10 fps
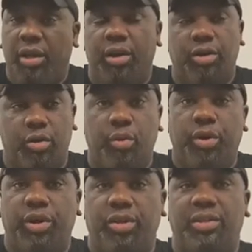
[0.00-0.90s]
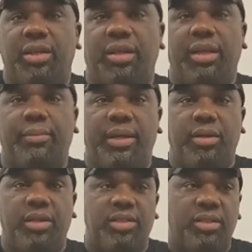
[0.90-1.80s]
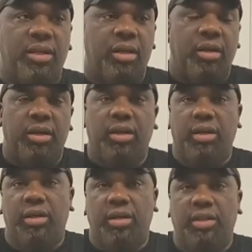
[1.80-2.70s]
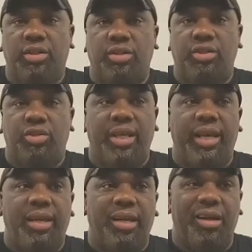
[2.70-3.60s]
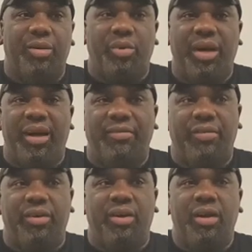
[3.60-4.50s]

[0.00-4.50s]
the workers, yeah, because today we have